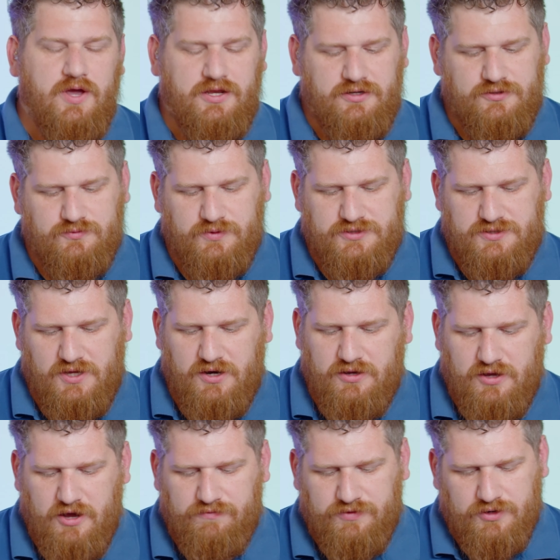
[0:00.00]
end is what's
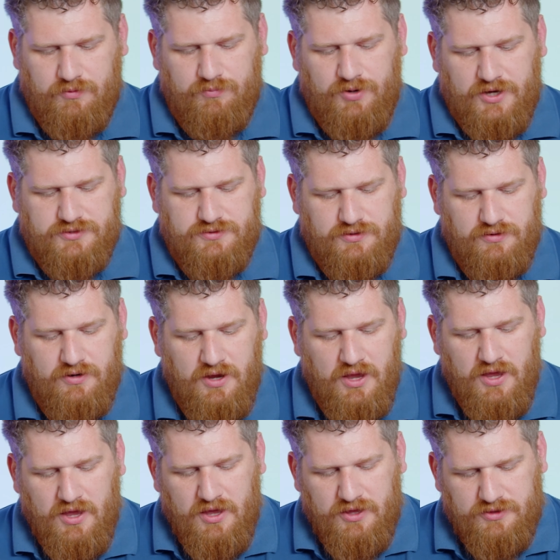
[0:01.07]
setting off the compressor,
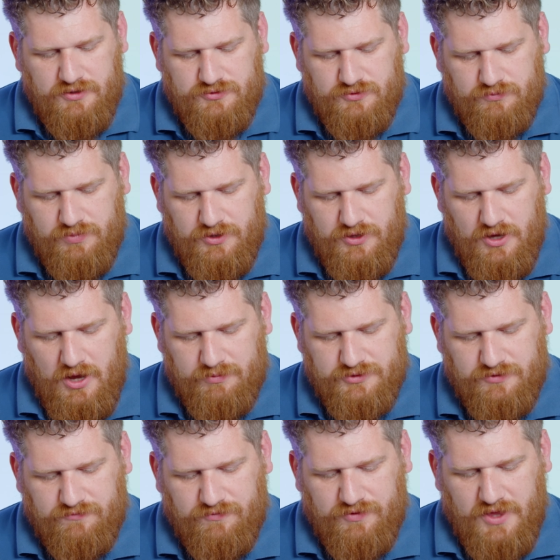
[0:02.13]
this would be the
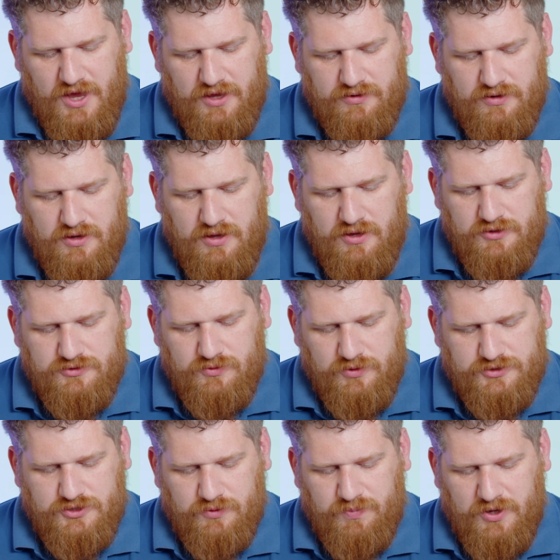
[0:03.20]
option for that. So
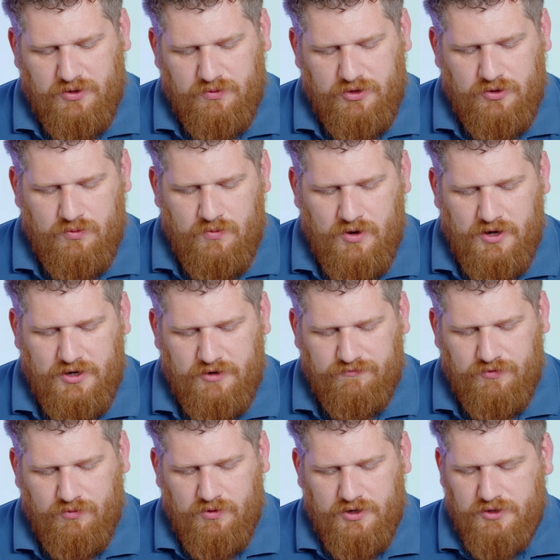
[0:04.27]
once you pick what you want,
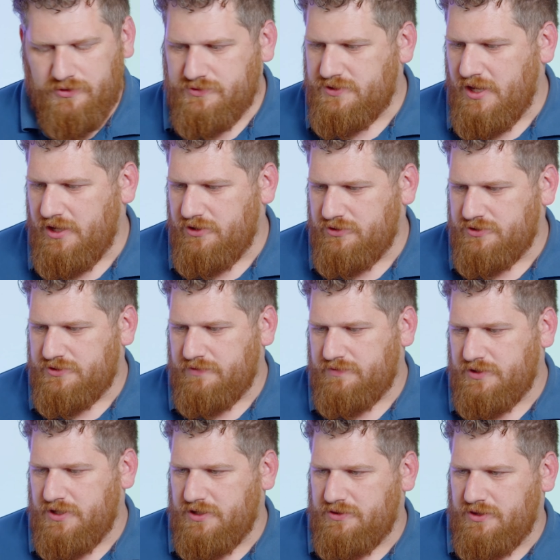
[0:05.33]
if you want to use that, you just have
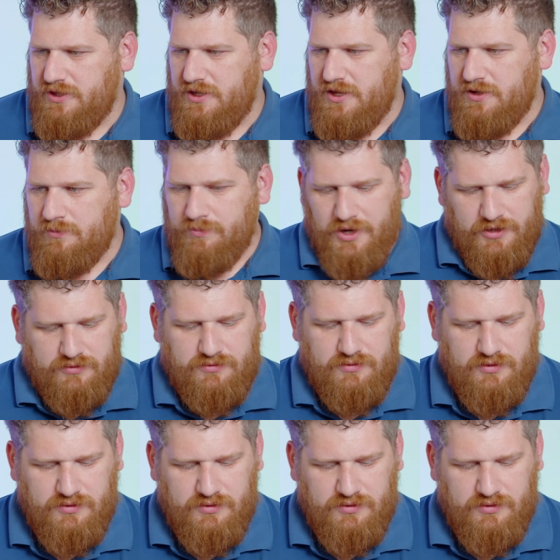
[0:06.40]
to hit the in button